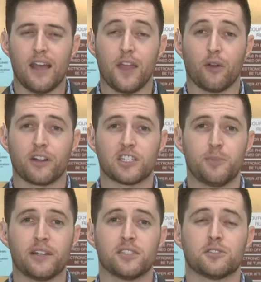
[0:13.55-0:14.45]
and they are
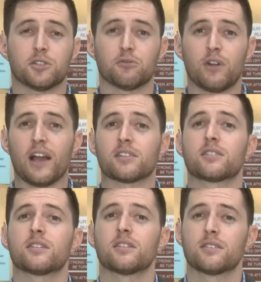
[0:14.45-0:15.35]
expected to
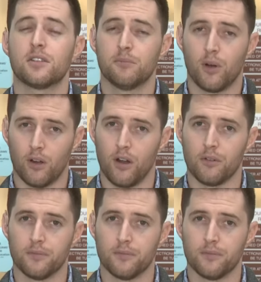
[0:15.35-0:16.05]
rest tomorrow.